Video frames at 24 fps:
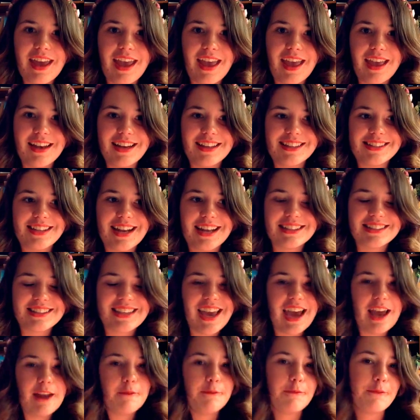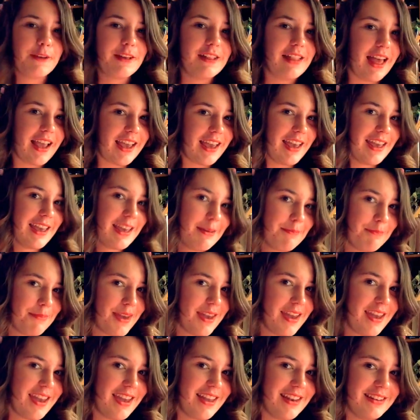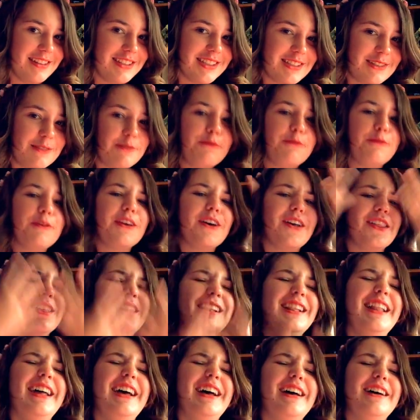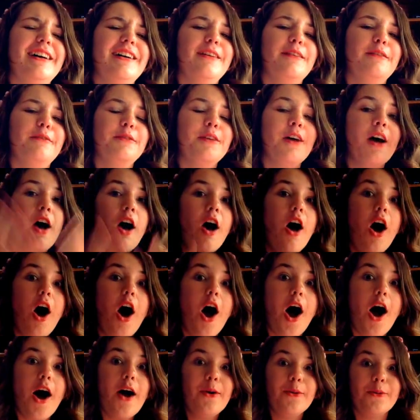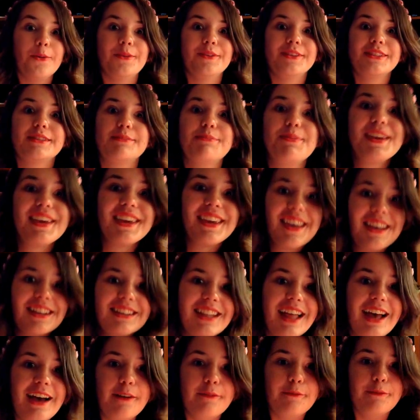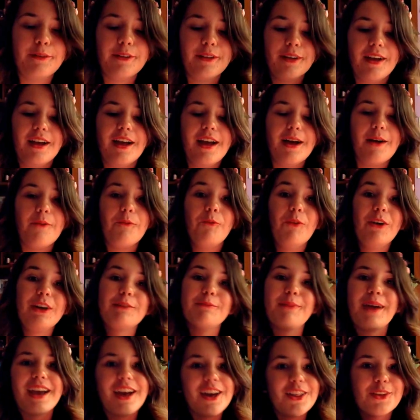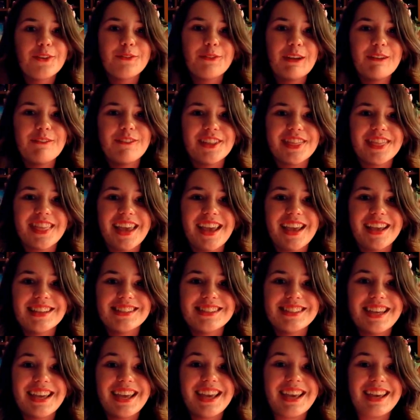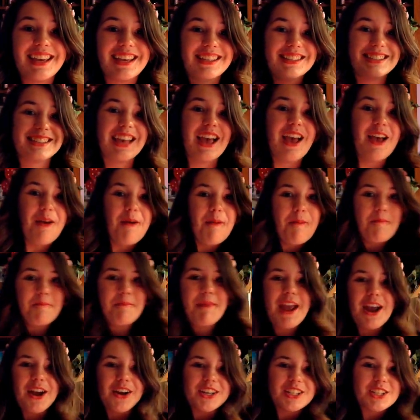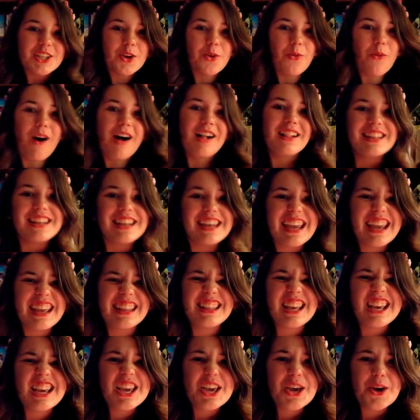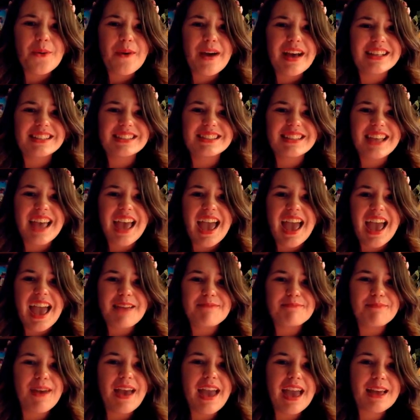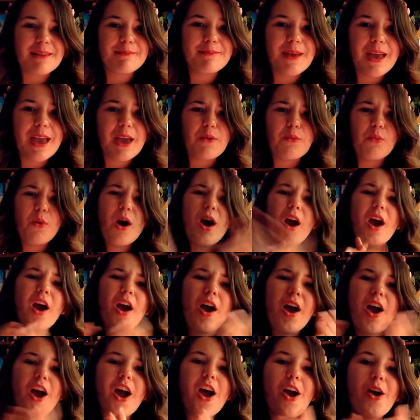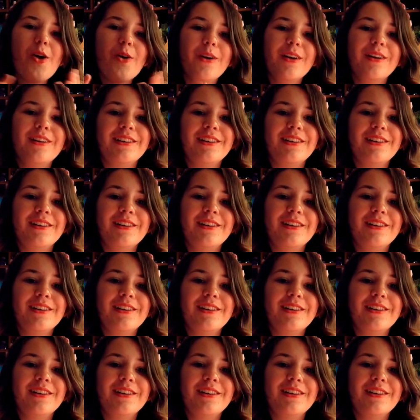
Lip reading: and it's nice to kind of feel like a hippie and just feel the love. Oh, speaking of love, one of my other favorite things is marriage equality in the USA, baby. Woo!